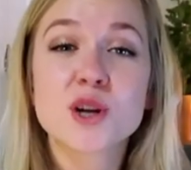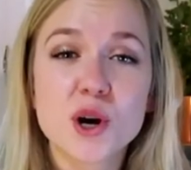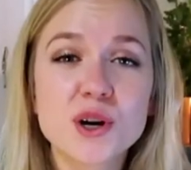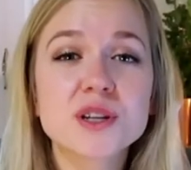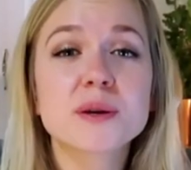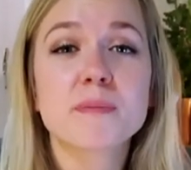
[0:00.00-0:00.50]
and
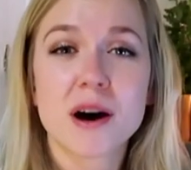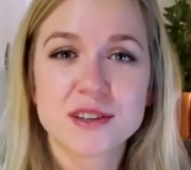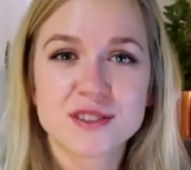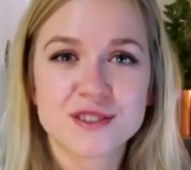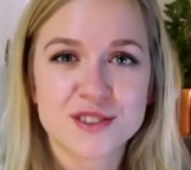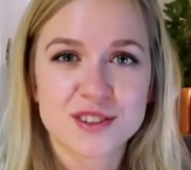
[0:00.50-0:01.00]
earned a
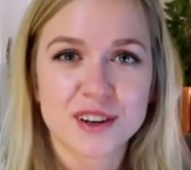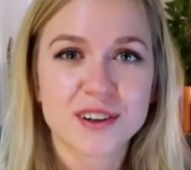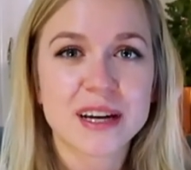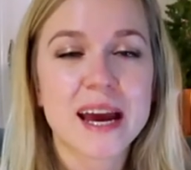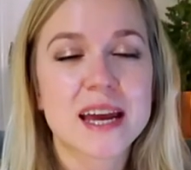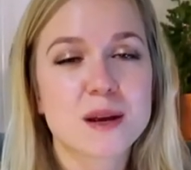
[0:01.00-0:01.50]
master's
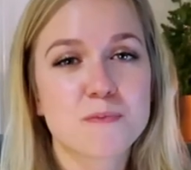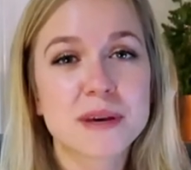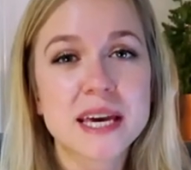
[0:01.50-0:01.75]
degree and a